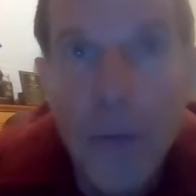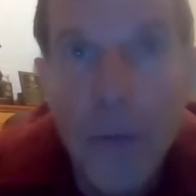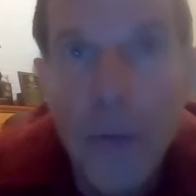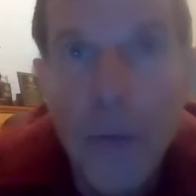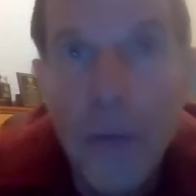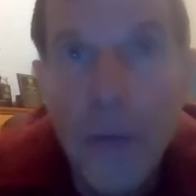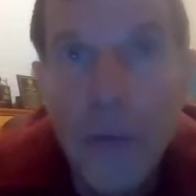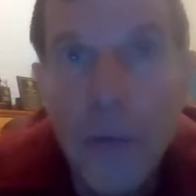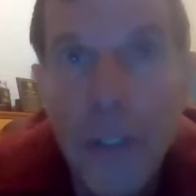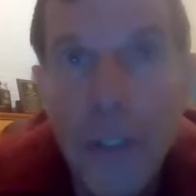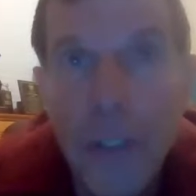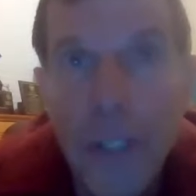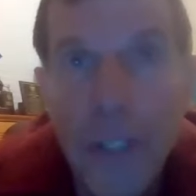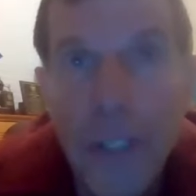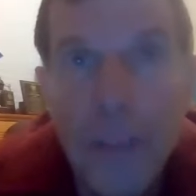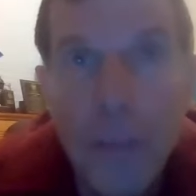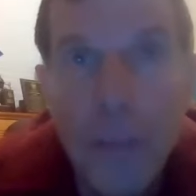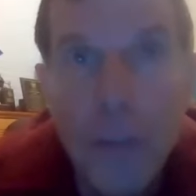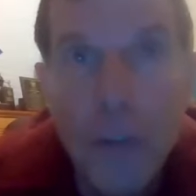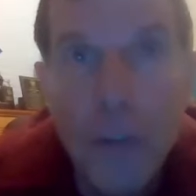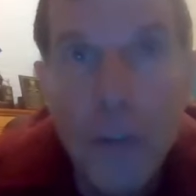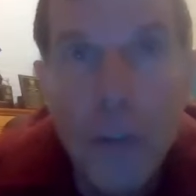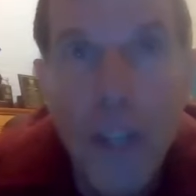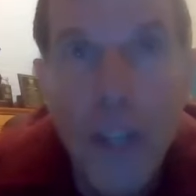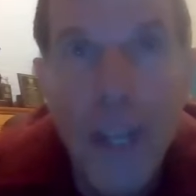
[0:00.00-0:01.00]

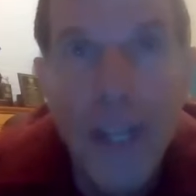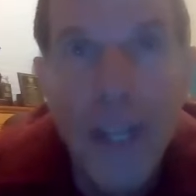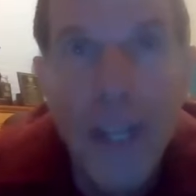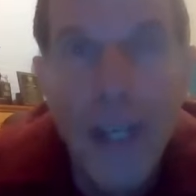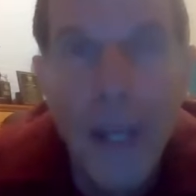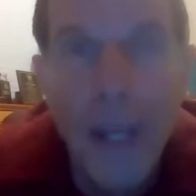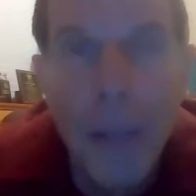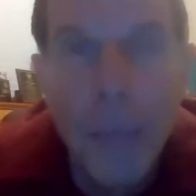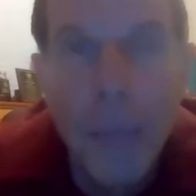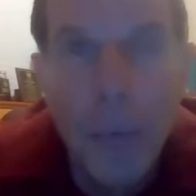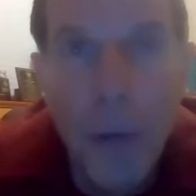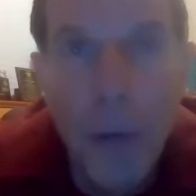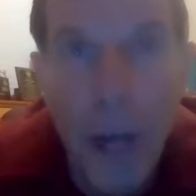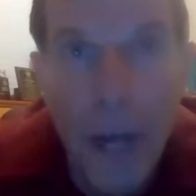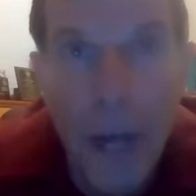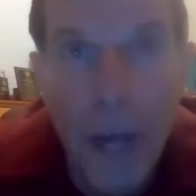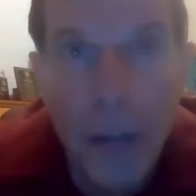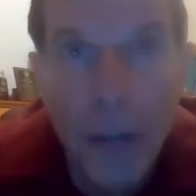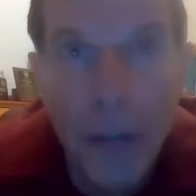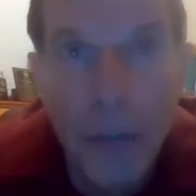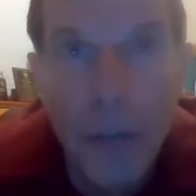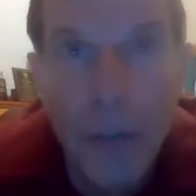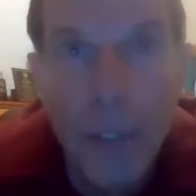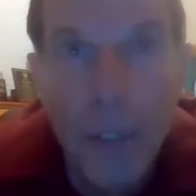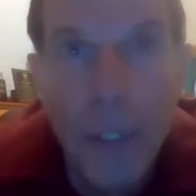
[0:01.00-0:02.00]
15%
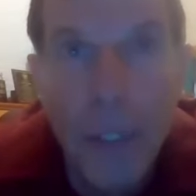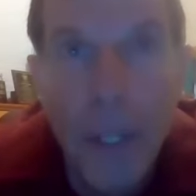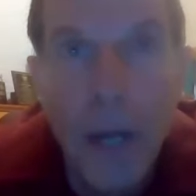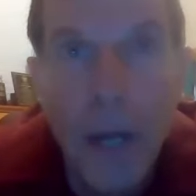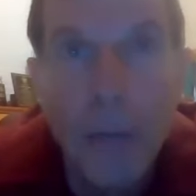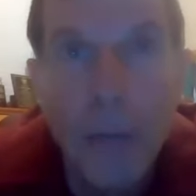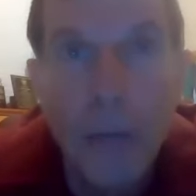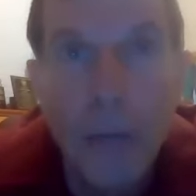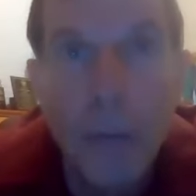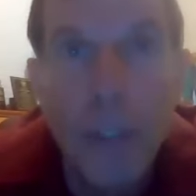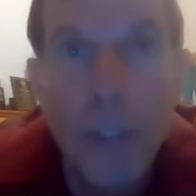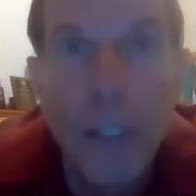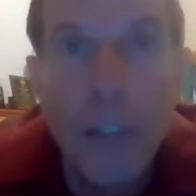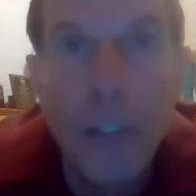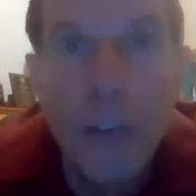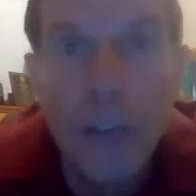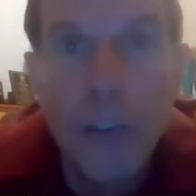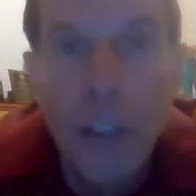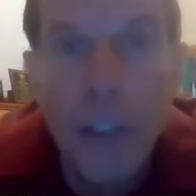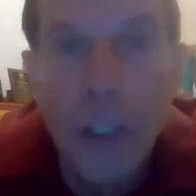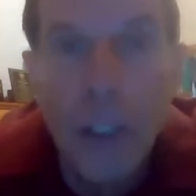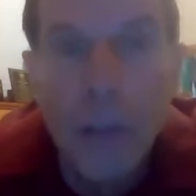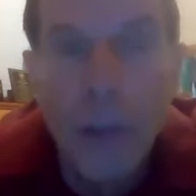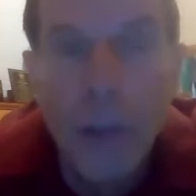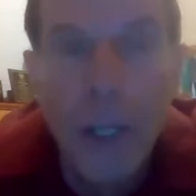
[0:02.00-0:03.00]
approximately of
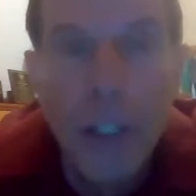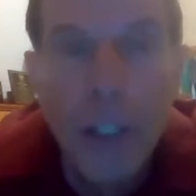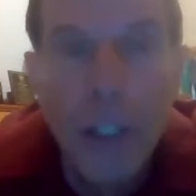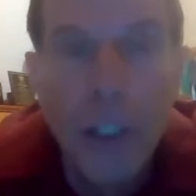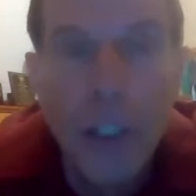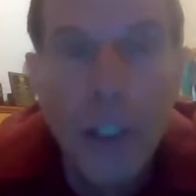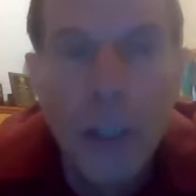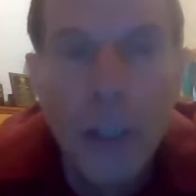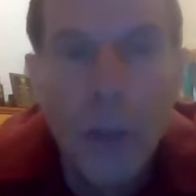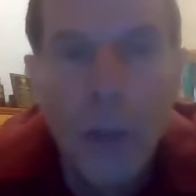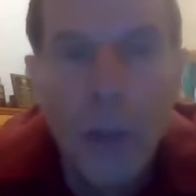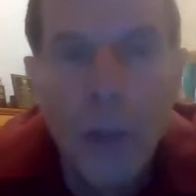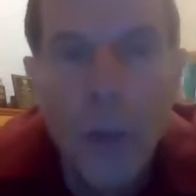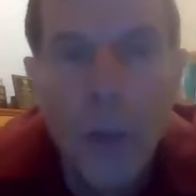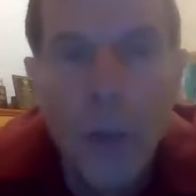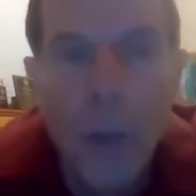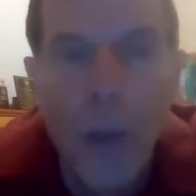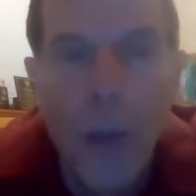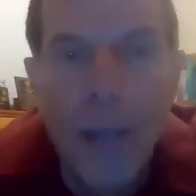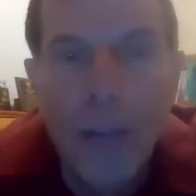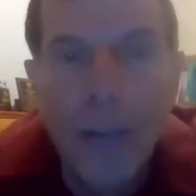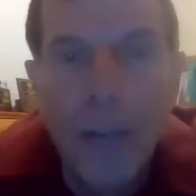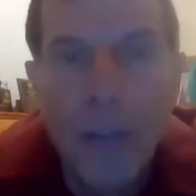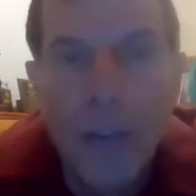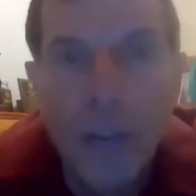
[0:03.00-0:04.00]
reconsideration
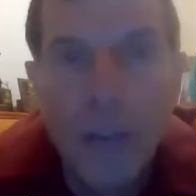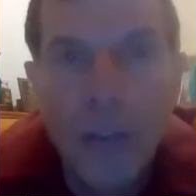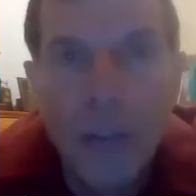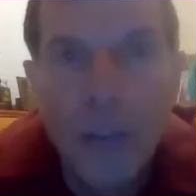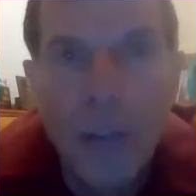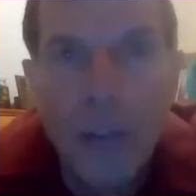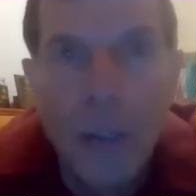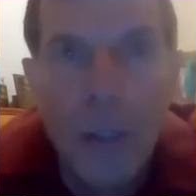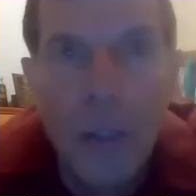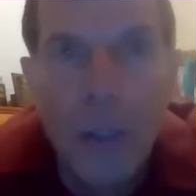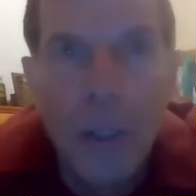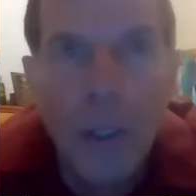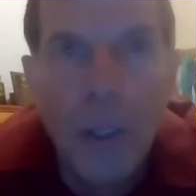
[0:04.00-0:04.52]
requests